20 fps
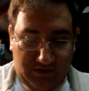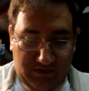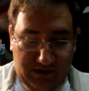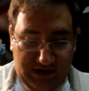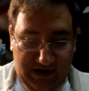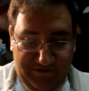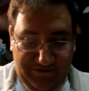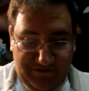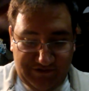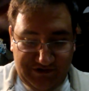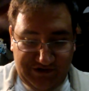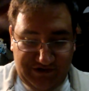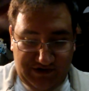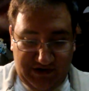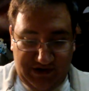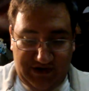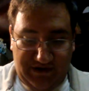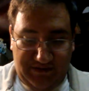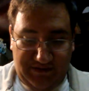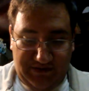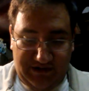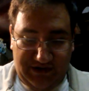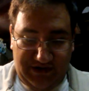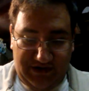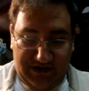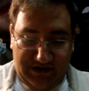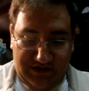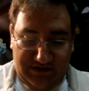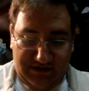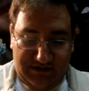I first started here on
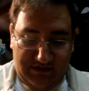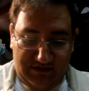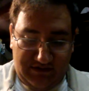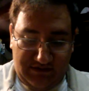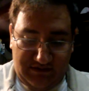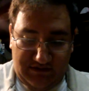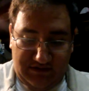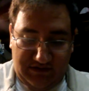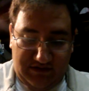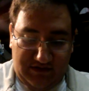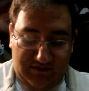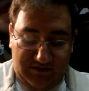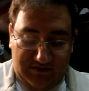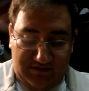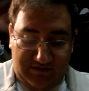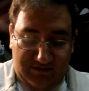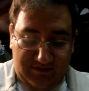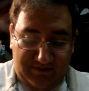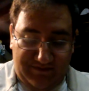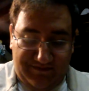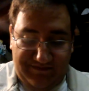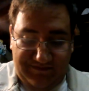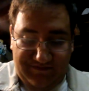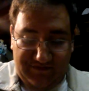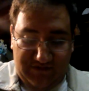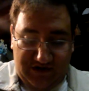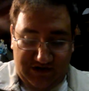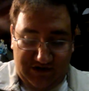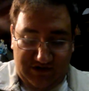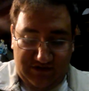the YouTube
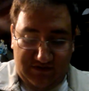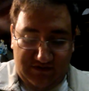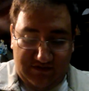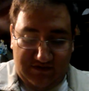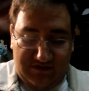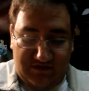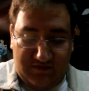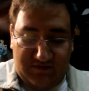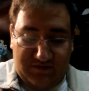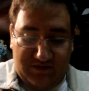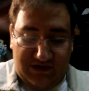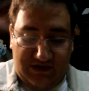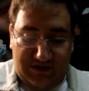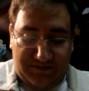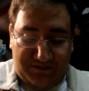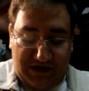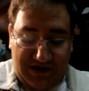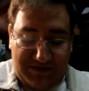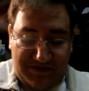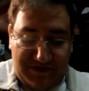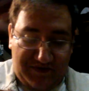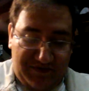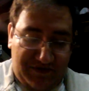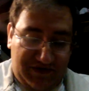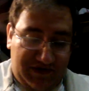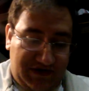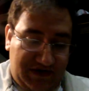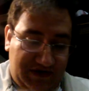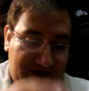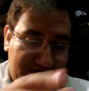with the pipe
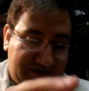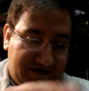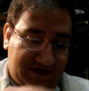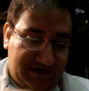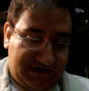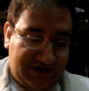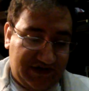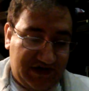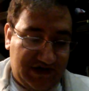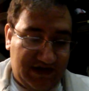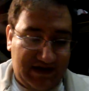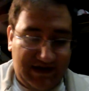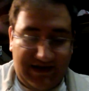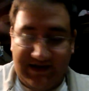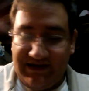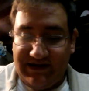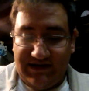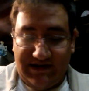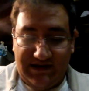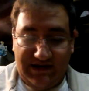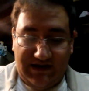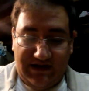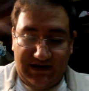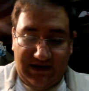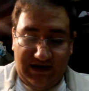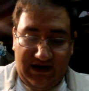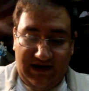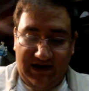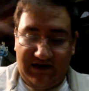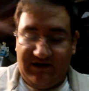community and such,
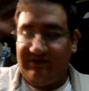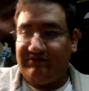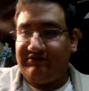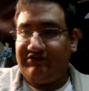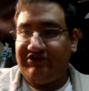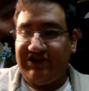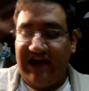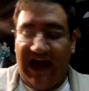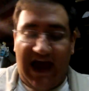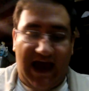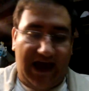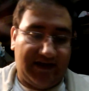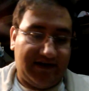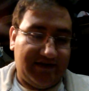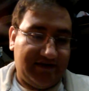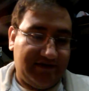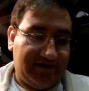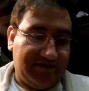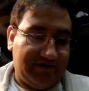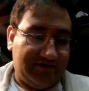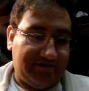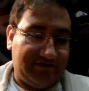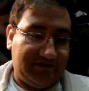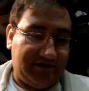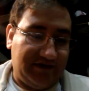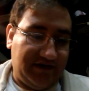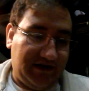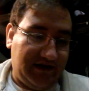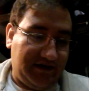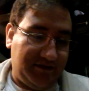I didn't know jack.
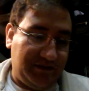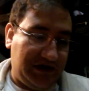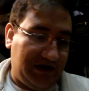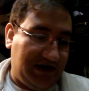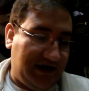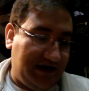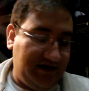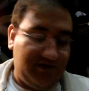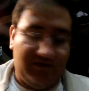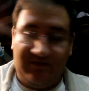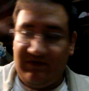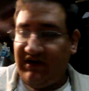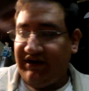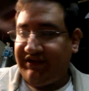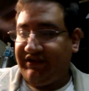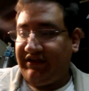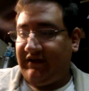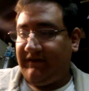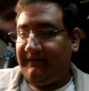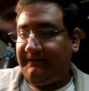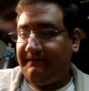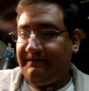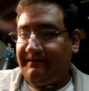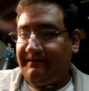I mean, I knew nothing.